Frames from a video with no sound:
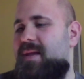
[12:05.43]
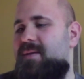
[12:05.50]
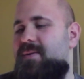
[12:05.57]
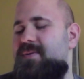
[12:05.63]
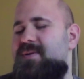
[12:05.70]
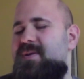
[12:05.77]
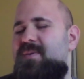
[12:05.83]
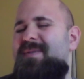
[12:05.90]

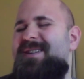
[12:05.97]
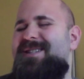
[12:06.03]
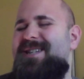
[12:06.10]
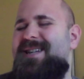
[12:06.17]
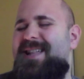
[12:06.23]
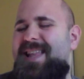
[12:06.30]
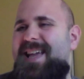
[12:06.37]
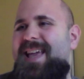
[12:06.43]
there's so
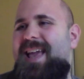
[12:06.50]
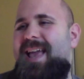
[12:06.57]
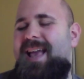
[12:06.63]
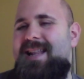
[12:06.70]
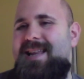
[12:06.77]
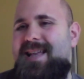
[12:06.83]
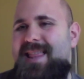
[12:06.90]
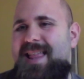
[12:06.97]
much clicking
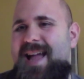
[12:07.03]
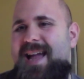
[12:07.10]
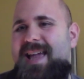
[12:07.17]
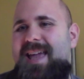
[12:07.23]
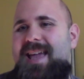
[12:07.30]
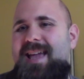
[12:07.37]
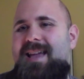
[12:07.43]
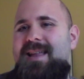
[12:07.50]
and
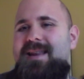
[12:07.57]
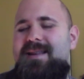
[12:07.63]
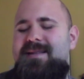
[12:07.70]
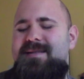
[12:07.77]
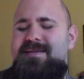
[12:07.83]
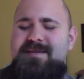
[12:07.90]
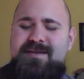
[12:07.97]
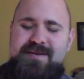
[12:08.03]
clacking
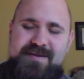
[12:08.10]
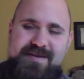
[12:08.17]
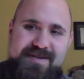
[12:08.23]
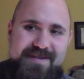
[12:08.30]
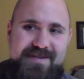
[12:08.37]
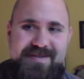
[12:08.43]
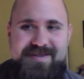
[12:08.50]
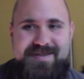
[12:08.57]
and
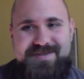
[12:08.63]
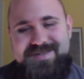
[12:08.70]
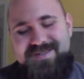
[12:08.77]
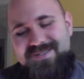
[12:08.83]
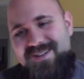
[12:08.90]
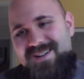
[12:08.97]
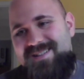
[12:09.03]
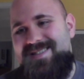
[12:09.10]
just
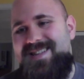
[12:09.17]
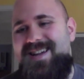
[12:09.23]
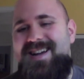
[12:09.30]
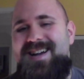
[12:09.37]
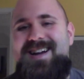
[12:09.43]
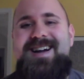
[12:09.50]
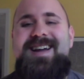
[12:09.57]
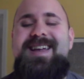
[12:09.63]

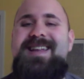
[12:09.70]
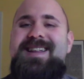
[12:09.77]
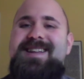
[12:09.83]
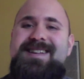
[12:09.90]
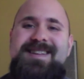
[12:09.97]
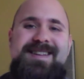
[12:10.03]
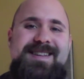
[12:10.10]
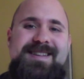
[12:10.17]
crosstalk,
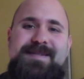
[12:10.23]
and